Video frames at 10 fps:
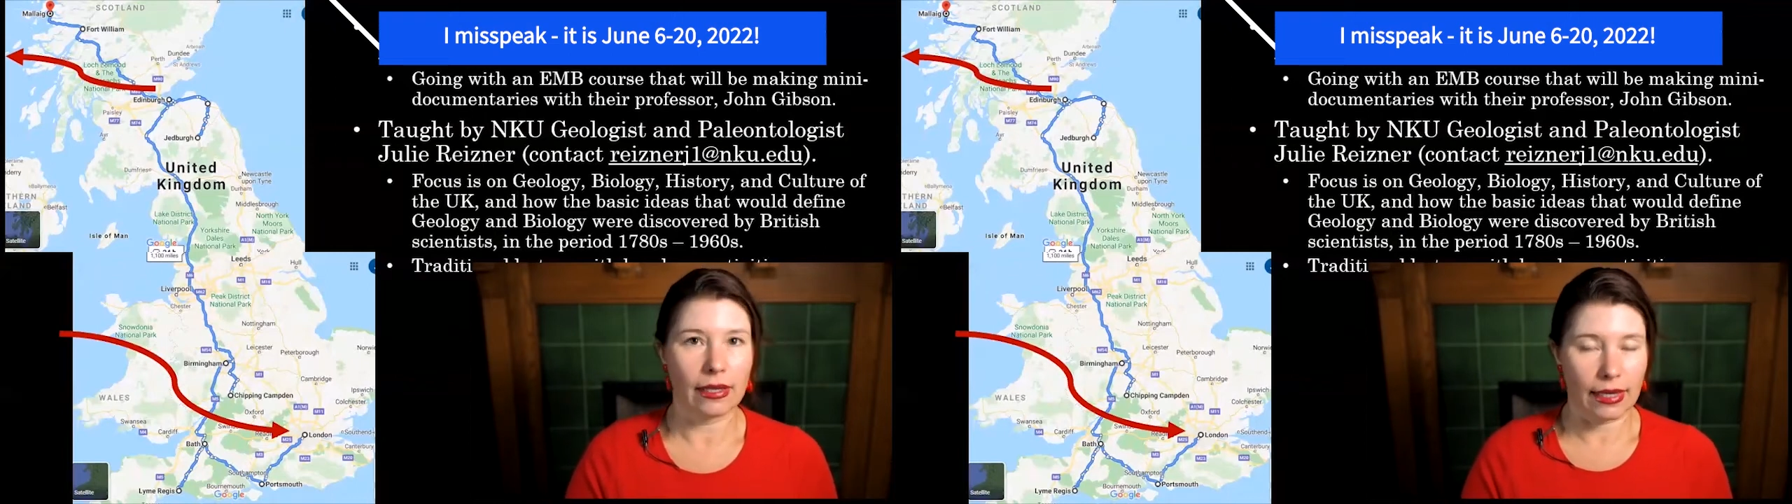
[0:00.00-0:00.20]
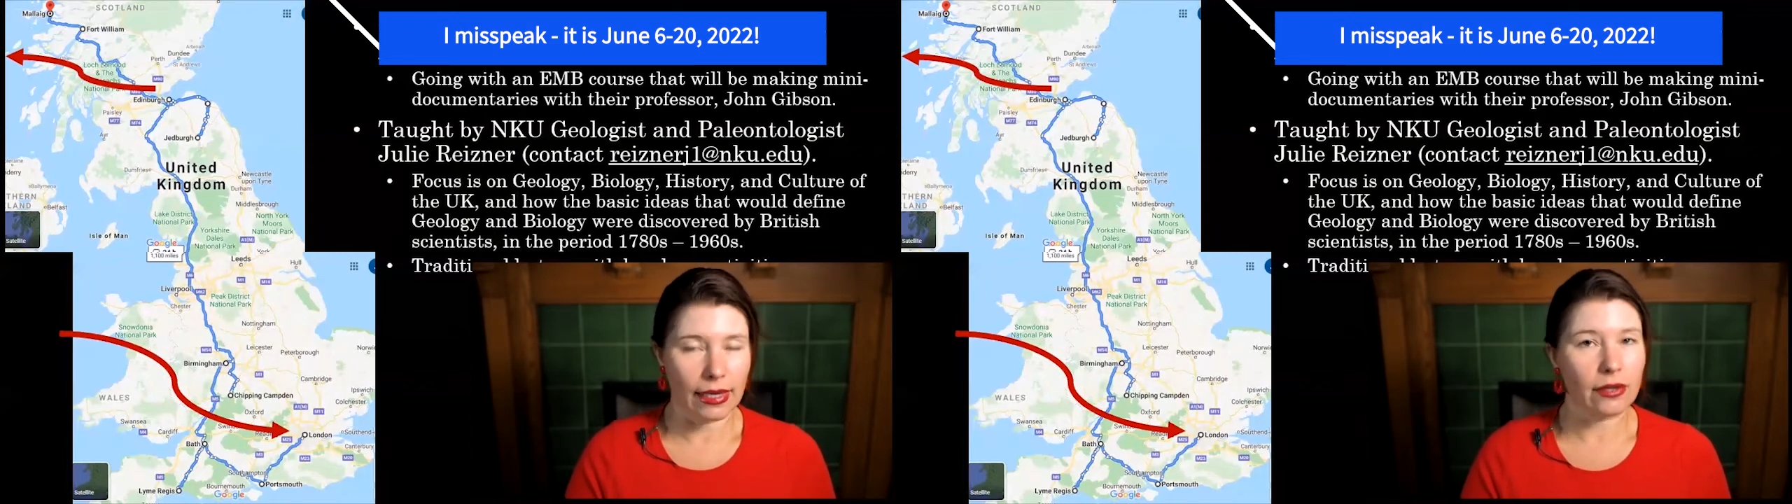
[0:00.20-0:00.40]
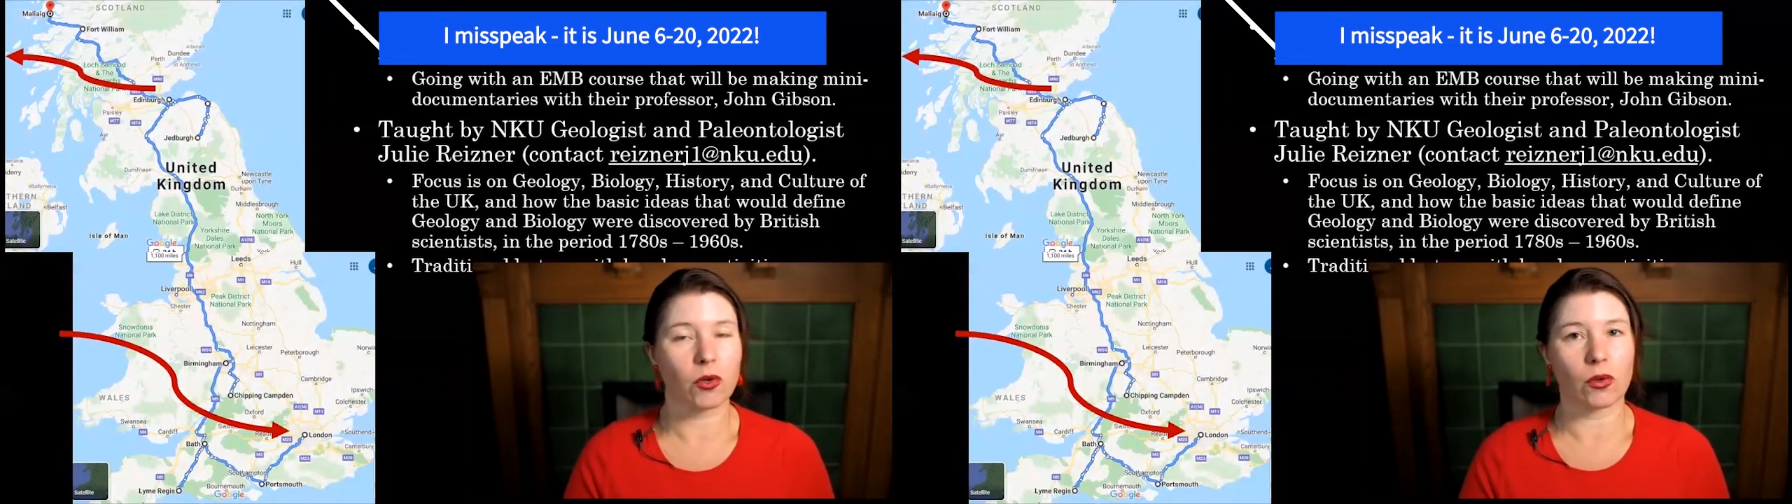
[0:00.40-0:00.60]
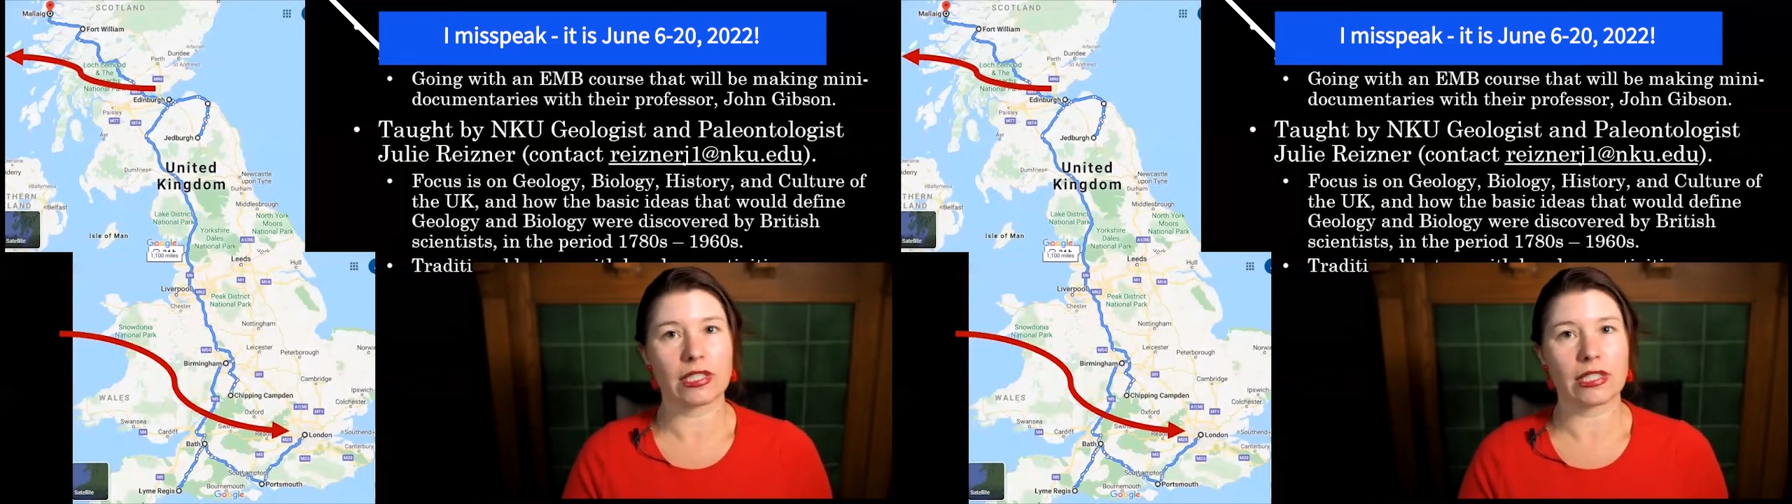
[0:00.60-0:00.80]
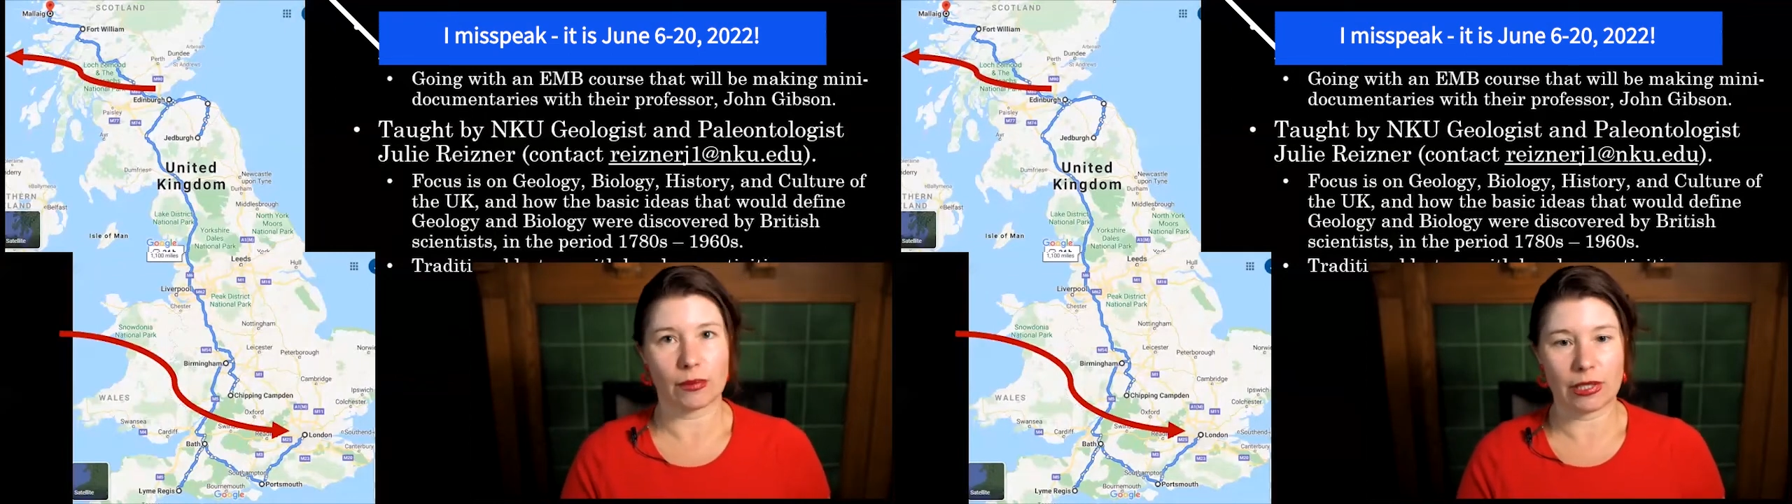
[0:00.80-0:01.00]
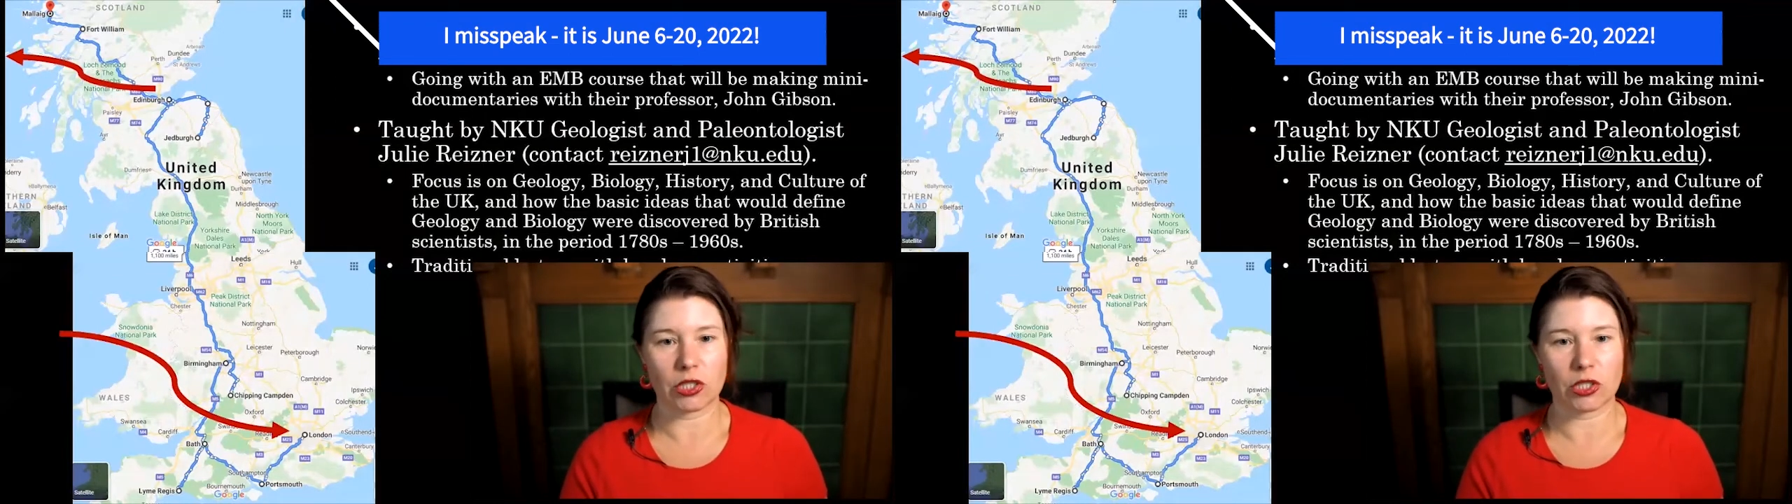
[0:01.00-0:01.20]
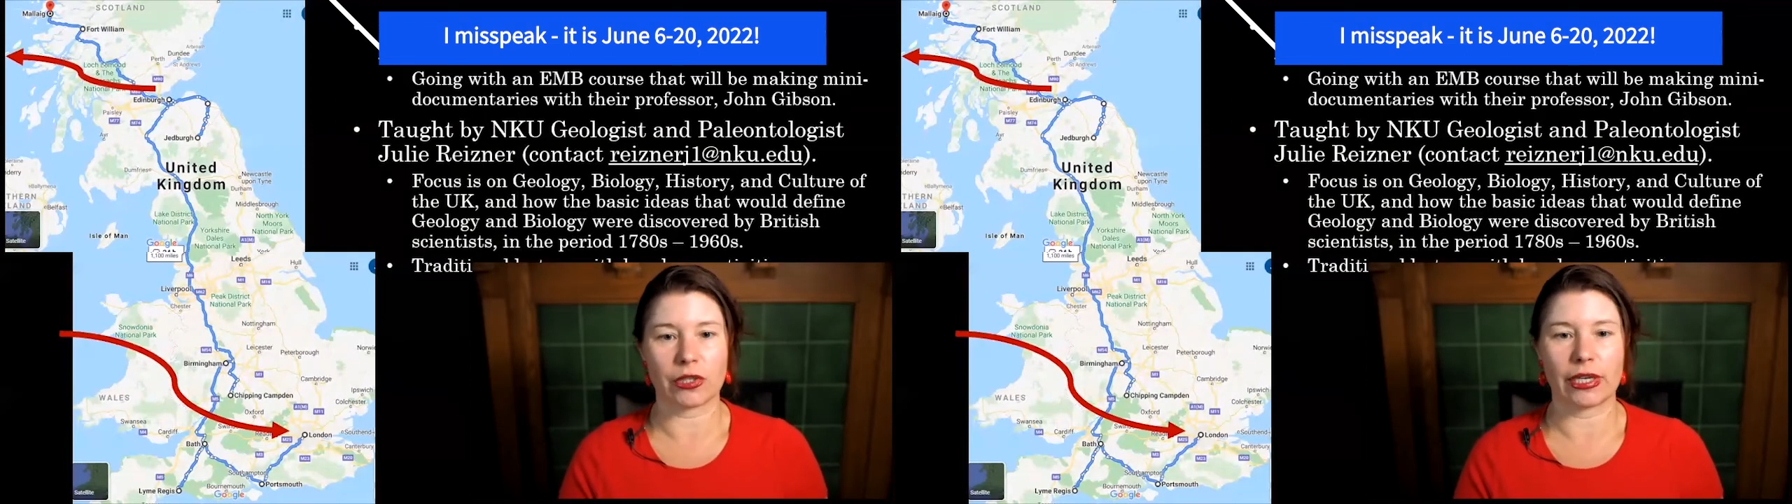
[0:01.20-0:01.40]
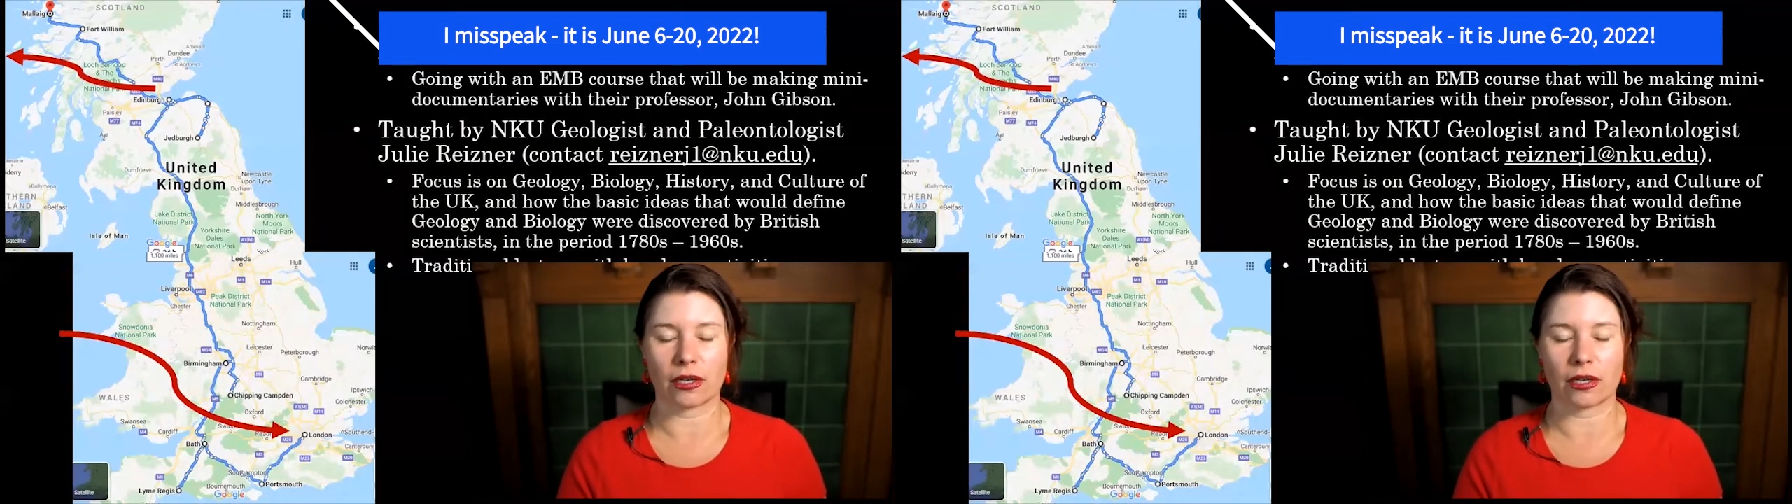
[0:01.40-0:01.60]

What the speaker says: and of course some history and